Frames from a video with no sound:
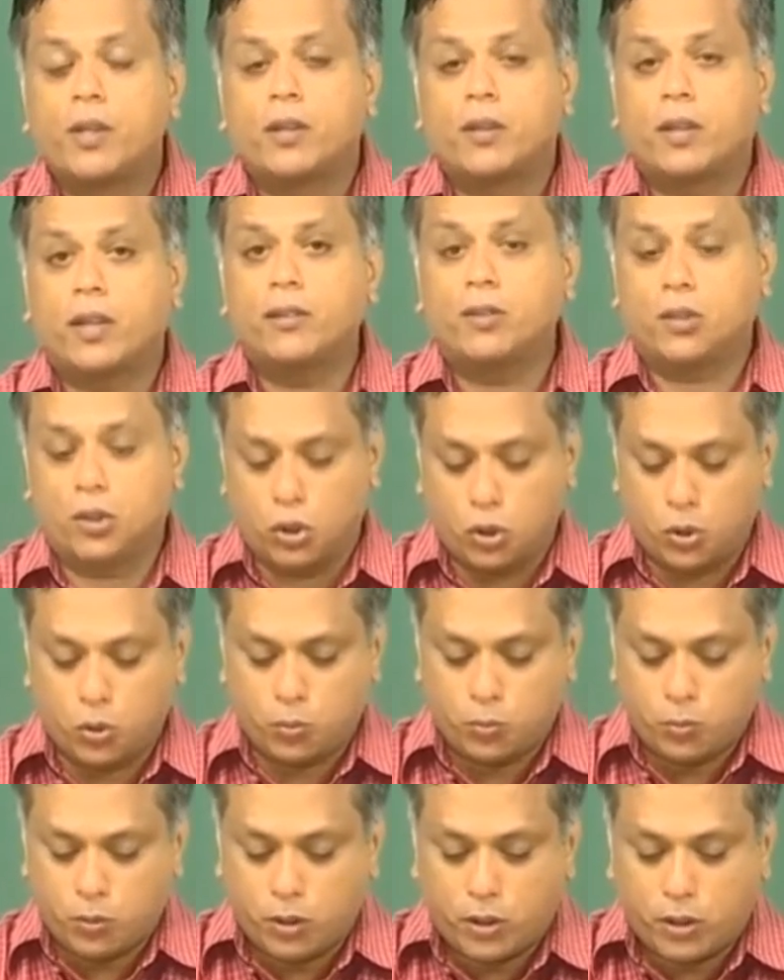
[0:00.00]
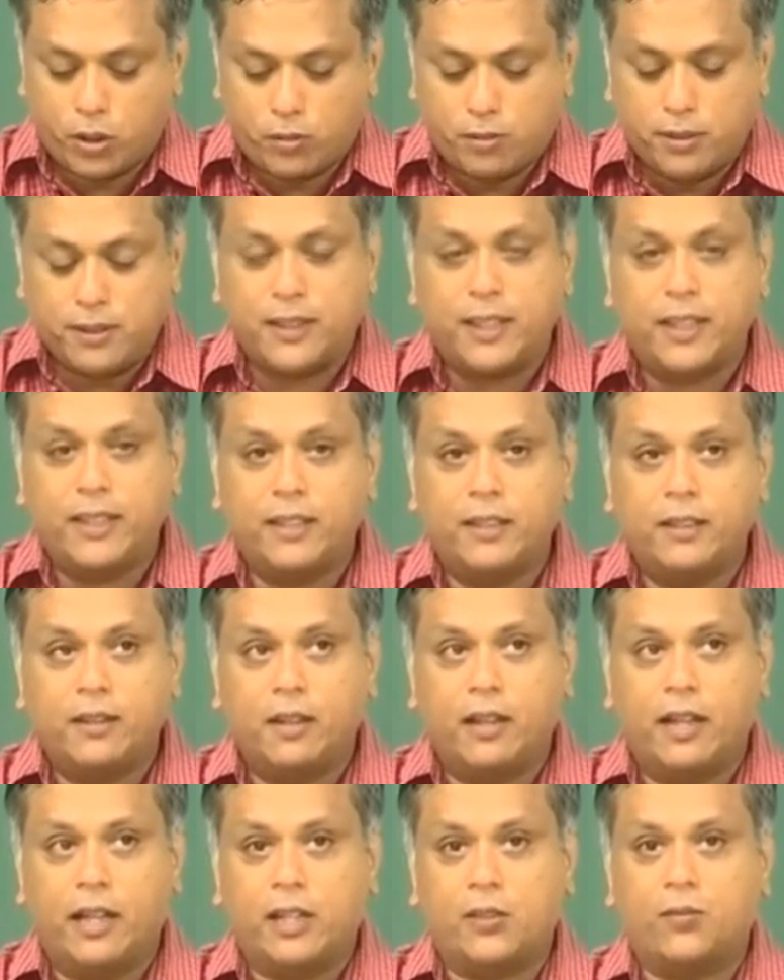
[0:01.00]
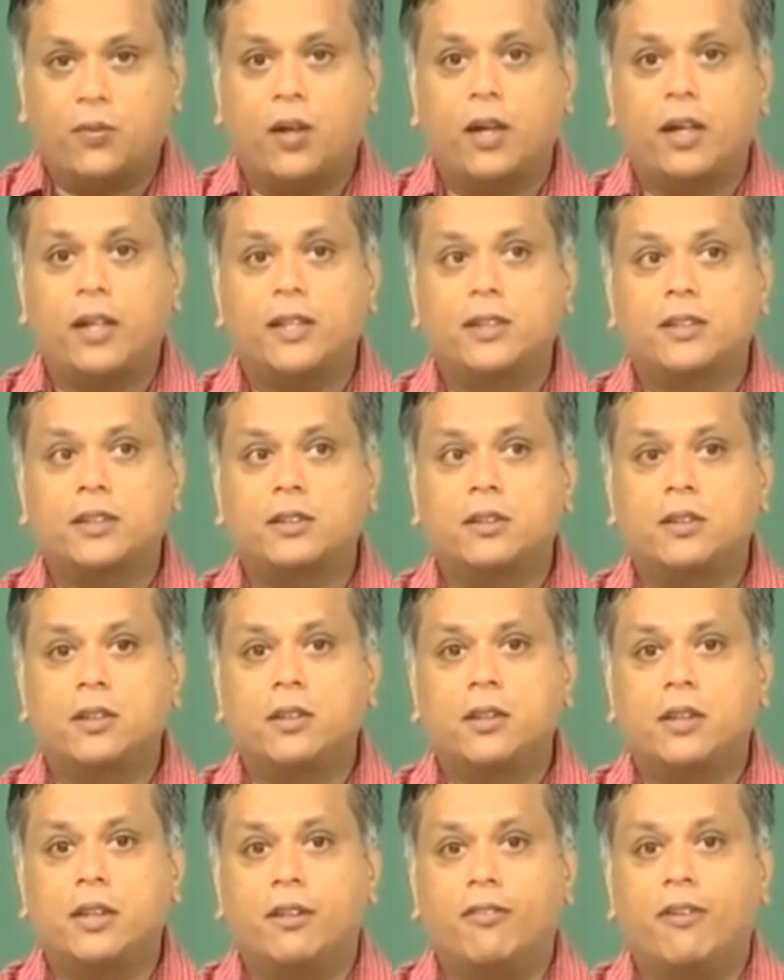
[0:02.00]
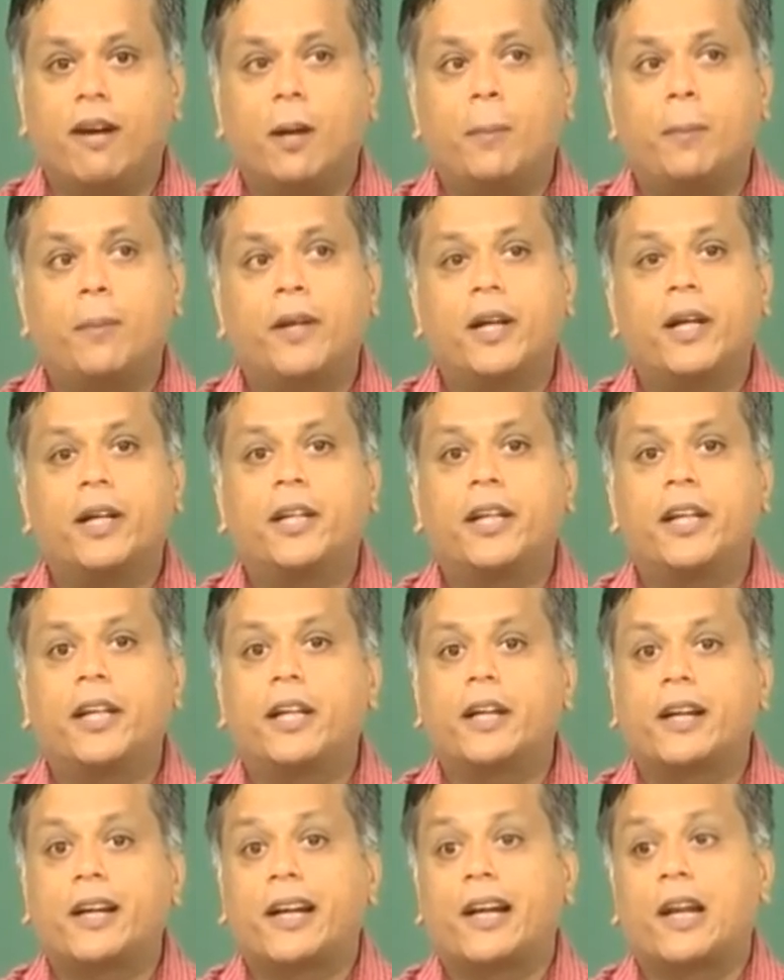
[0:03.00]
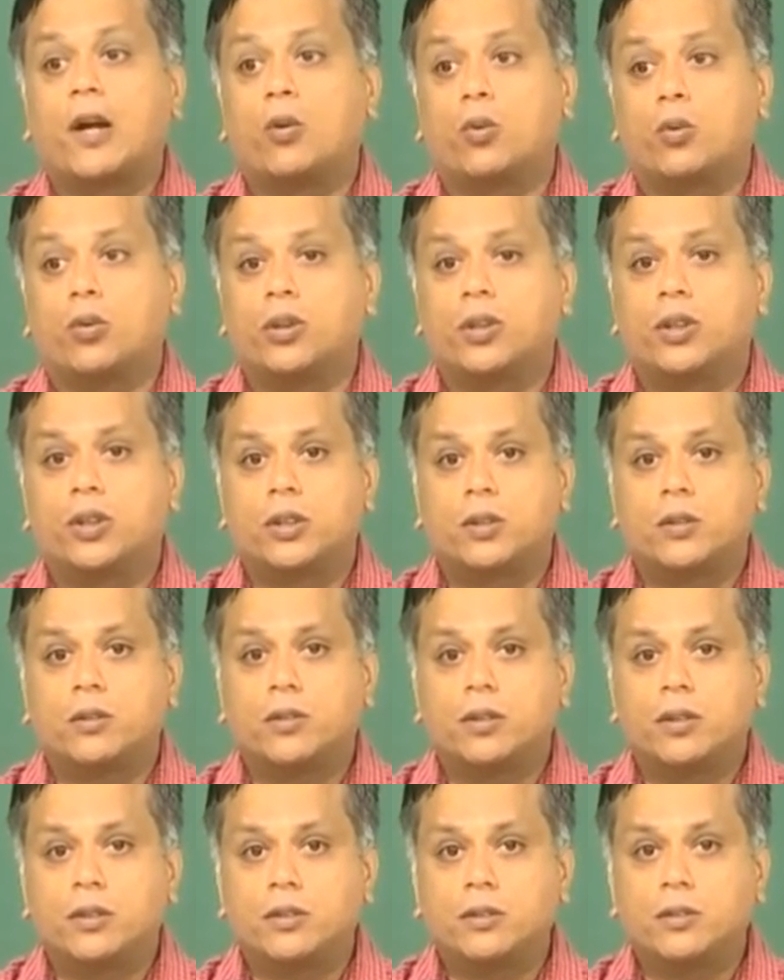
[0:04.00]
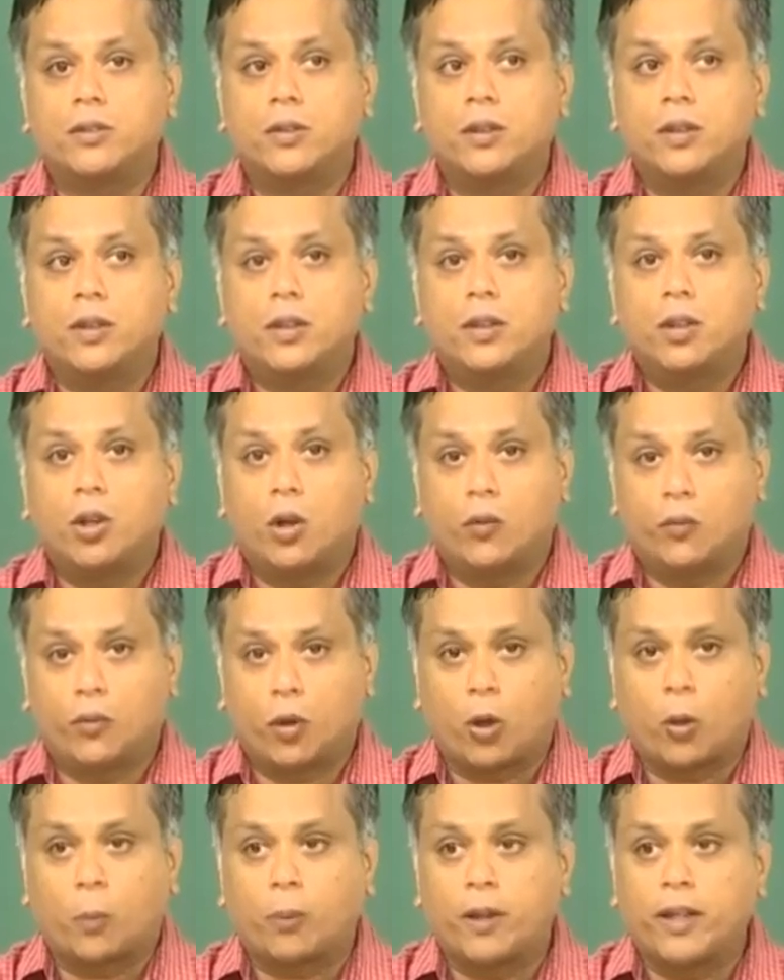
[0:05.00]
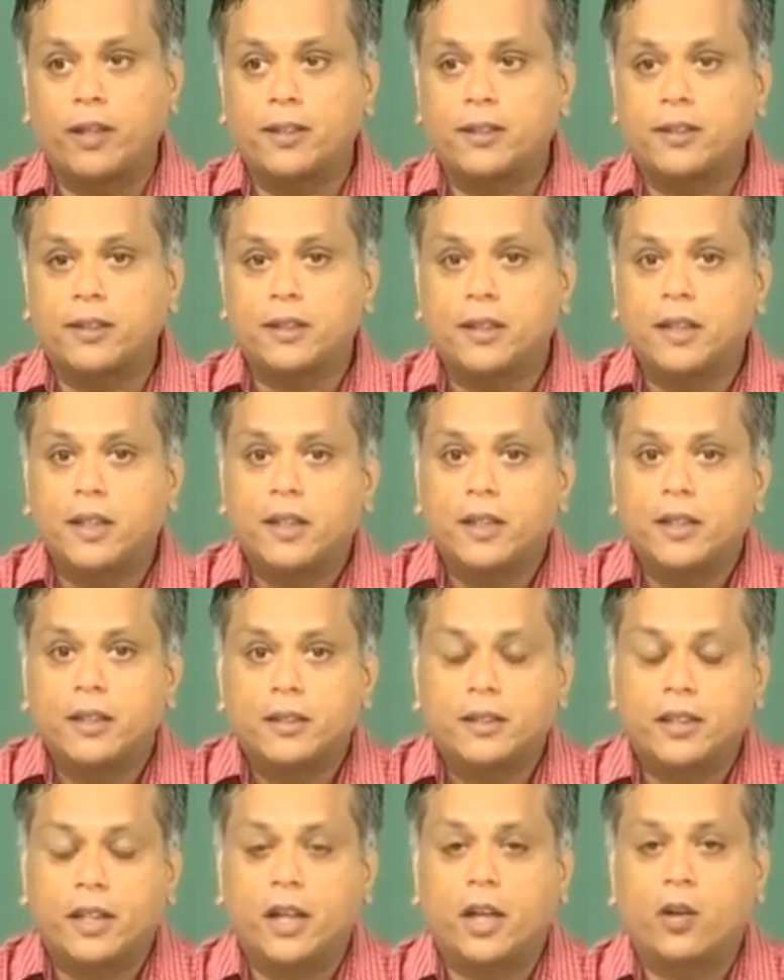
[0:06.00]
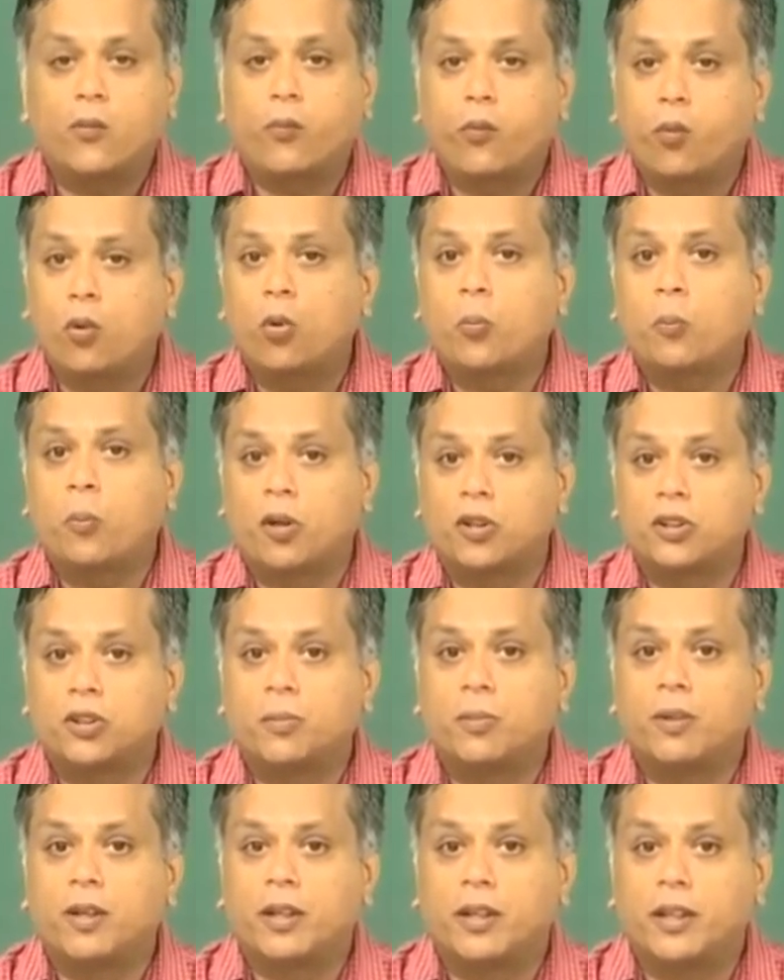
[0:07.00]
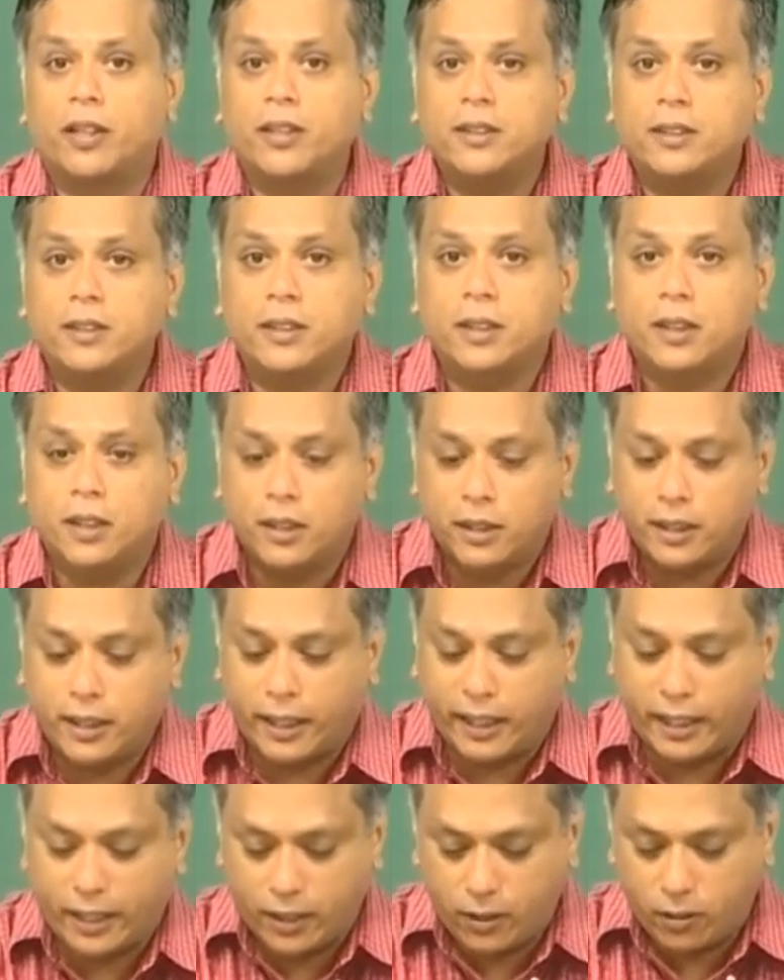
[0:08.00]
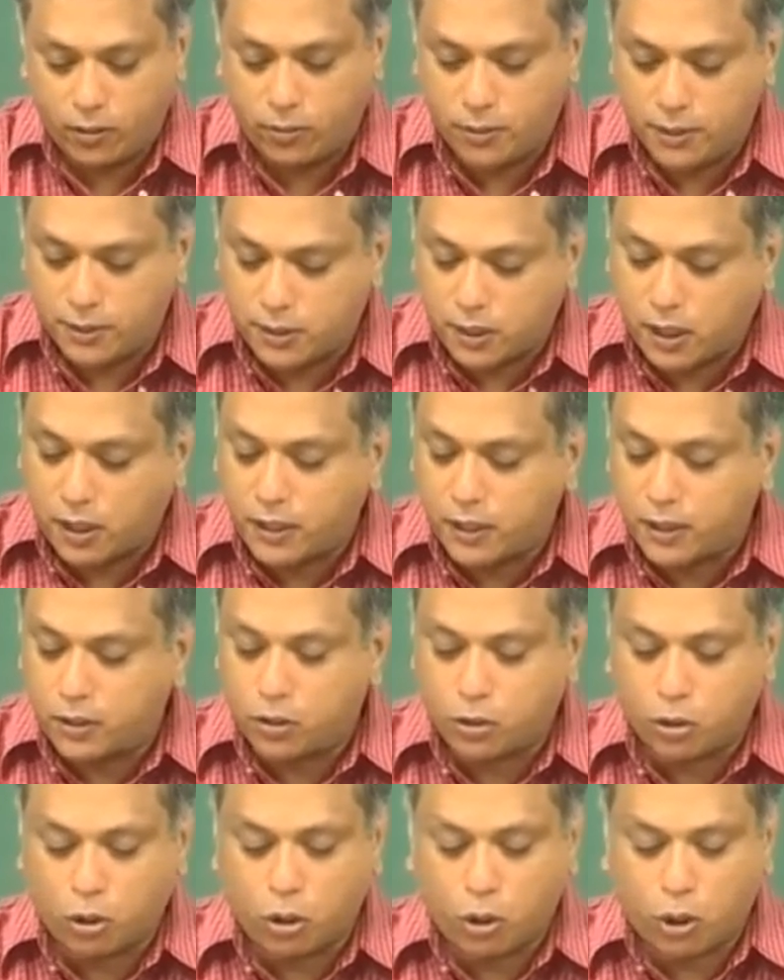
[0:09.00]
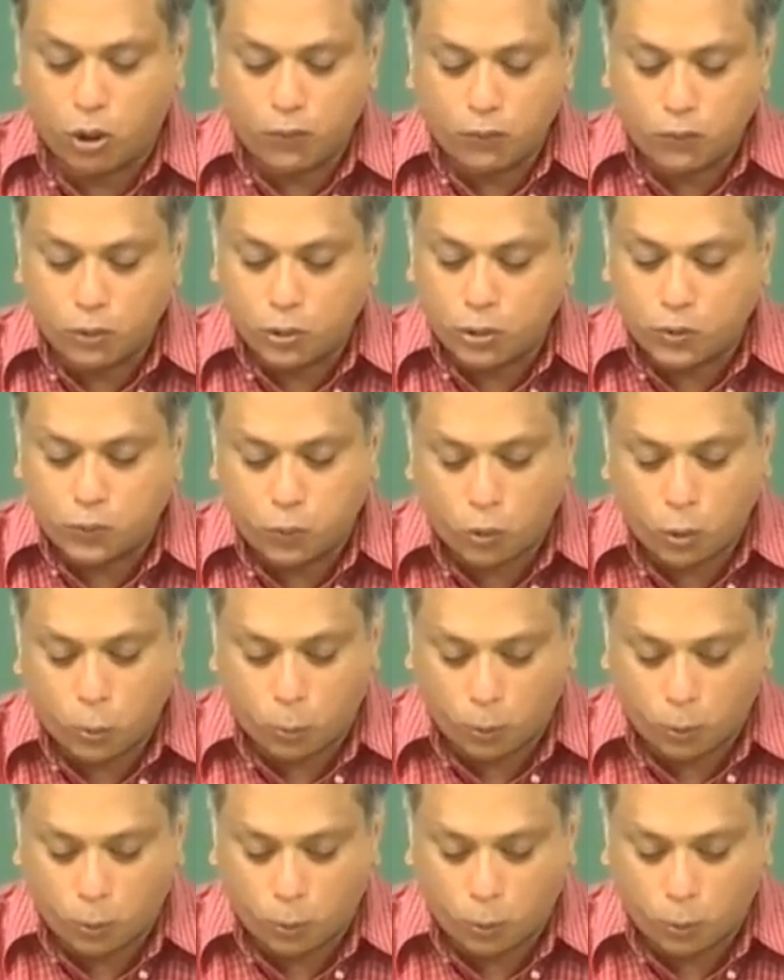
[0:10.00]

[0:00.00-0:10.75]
Okay. So, we said as far as evaporating clouds of droplets, there are 4 possibilities, and we started to talk of those 4